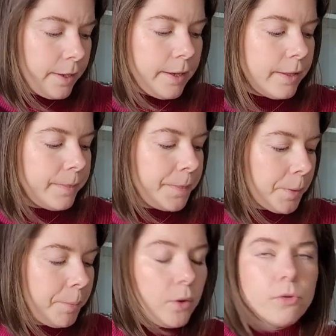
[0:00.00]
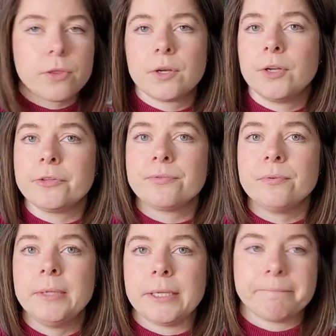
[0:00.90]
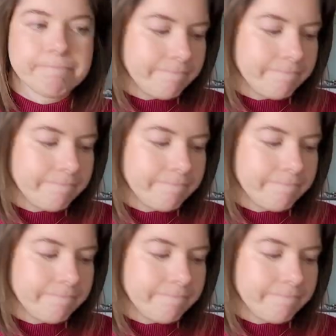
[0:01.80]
And they're both not for me.